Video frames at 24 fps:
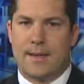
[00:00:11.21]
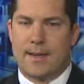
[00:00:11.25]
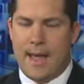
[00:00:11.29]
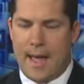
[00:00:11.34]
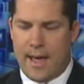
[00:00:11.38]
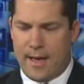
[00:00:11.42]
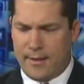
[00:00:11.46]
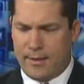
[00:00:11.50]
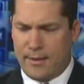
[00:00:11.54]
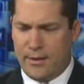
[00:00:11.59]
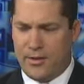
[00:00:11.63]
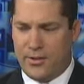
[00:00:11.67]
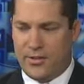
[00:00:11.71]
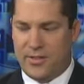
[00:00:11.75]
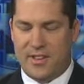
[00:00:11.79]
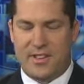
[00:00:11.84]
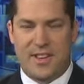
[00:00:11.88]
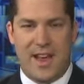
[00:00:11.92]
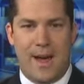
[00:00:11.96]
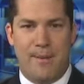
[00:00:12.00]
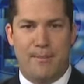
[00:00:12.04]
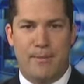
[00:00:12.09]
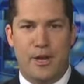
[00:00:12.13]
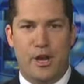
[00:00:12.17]
Yeah, this is the
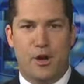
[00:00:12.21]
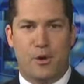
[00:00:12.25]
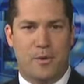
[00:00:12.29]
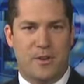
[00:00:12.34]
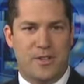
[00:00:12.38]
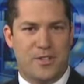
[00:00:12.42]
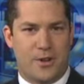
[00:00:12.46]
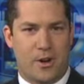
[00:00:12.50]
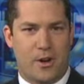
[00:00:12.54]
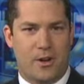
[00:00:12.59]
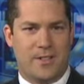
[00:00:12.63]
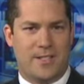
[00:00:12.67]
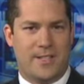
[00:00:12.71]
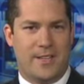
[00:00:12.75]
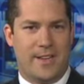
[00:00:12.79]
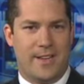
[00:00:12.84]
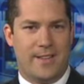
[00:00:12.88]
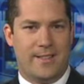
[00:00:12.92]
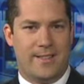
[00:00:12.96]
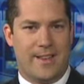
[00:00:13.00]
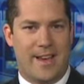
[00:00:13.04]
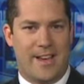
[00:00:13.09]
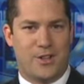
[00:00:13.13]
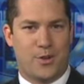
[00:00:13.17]
time of year we start seeing
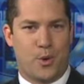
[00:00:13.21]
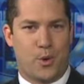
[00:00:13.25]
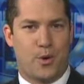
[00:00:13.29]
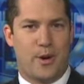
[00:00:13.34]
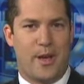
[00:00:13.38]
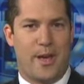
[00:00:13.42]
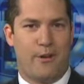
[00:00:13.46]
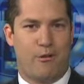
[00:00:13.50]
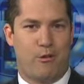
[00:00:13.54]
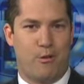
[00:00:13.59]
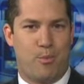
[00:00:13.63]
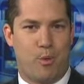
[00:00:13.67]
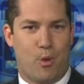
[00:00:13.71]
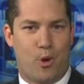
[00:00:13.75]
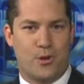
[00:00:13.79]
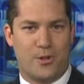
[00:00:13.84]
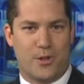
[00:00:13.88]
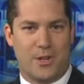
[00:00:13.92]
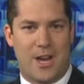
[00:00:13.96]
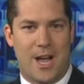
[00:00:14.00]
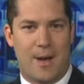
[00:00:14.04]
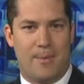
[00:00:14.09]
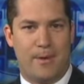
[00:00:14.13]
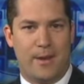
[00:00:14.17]
that tornado reports are
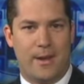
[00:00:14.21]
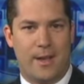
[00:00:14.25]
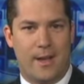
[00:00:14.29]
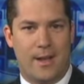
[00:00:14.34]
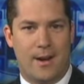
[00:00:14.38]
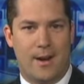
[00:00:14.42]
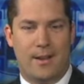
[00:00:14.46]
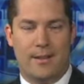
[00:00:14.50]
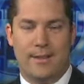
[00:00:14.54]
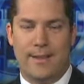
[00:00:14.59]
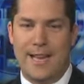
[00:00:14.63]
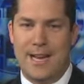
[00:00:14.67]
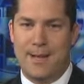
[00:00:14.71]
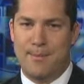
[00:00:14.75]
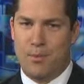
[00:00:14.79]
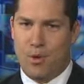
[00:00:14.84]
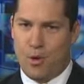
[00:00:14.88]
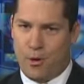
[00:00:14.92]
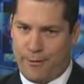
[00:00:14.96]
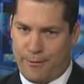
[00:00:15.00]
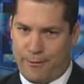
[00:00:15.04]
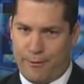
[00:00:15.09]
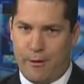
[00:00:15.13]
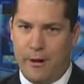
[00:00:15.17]
coming in a little more
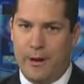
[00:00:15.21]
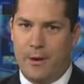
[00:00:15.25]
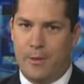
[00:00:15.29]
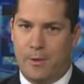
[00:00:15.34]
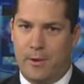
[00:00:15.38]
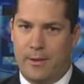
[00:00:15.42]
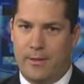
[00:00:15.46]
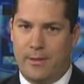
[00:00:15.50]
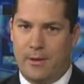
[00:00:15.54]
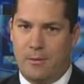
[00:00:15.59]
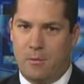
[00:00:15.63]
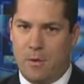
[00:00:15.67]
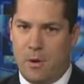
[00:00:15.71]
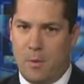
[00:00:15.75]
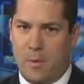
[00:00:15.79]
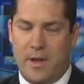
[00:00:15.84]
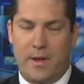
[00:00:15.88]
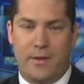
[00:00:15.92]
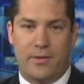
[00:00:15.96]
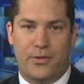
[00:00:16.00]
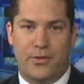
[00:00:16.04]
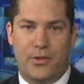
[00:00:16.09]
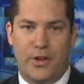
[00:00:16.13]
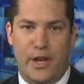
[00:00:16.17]
frequent than what we have
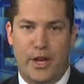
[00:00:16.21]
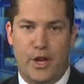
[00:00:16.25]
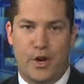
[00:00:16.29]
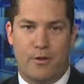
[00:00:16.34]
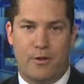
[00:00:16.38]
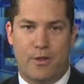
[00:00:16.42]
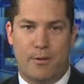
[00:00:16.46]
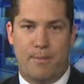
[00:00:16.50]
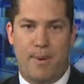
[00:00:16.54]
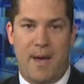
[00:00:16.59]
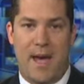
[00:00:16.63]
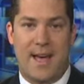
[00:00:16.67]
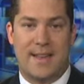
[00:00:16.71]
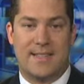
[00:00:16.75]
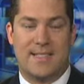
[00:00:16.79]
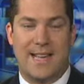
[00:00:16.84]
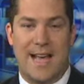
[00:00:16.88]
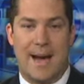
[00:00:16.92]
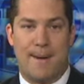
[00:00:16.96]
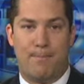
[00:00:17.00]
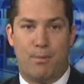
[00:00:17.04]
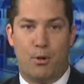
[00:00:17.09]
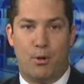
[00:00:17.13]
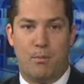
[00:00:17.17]
seen over the past
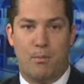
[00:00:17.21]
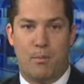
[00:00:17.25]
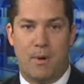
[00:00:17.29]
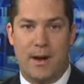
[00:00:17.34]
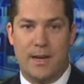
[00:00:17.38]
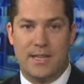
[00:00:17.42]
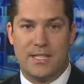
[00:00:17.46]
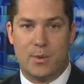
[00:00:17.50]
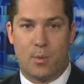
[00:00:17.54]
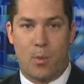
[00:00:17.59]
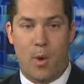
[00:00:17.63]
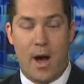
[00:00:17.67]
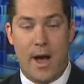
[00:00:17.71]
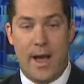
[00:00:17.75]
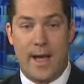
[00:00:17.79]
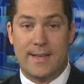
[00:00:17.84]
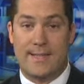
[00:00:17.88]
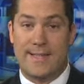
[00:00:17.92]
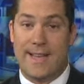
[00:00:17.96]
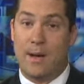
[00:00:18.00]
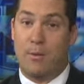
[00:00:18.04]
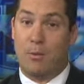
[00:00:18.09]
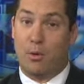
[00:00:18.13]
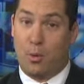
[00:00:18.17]
couple months. Why is
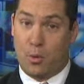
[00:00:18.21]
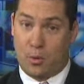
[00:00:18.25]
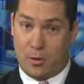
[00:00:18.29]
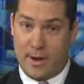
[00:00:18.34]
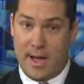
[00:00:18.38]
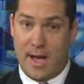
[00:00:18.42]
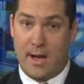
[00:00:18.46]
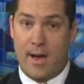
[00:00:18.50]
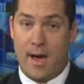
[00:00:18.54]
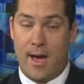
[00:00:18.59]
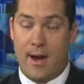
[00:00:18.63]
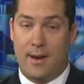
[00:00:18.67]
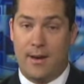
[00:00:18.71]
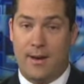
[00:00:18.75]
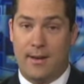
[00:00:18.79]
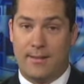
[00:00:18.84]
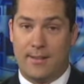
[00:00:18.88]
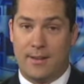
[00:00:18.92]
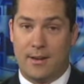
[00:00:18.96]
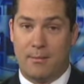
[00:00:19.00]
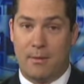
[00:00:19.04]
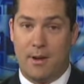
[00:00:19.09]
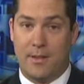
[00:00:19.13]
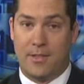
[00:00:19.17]
that? Well, we're now headed into the
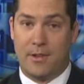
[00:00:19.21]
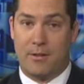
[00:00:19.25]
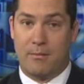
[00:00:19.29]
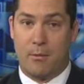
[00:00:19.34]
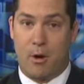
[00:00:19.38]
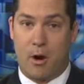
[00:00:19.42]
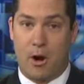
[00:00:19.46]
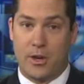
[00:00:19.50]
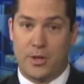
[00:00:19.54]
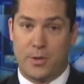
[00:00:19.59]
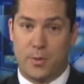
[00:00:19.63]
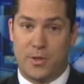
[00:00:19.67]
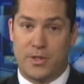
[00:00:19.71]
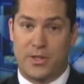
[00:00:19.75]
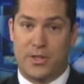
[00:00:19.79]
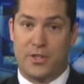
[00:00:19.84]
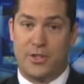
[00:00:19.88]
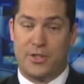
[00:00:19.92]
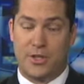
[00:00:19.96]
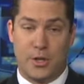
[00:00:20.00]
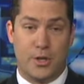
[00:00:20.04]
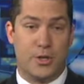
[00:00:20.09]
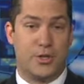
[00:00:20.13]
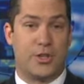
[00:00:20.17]
month of March, which is
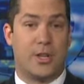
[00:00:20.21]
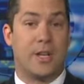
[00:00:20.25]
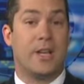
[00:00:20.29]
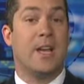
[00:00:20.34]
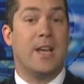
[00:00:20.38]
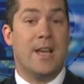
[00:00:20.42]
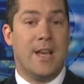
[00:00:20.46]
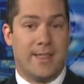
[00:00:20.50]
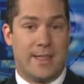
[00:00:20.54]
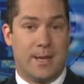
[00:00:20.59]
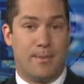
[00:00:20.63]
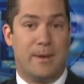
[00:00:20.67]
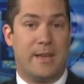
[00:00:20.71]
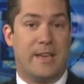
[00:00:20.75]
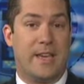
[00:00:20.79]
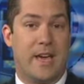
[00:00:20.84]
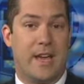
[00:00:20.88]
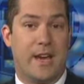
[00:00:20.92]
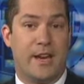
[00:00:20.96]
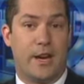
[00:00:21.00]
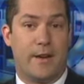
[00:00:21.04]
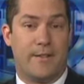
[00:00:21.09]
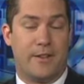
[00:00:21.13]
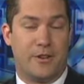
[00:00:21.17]
usually the
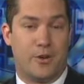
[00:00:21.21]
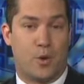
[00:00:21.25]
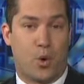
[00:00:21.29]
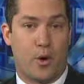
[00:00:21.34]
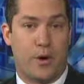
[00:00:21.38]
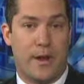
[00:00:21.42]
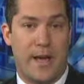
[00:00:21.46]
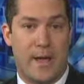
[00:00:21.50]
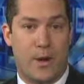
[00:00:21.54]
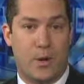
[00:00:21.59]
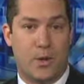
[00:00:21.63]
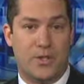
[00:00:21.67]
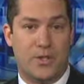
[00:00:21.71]
beginning of the tornado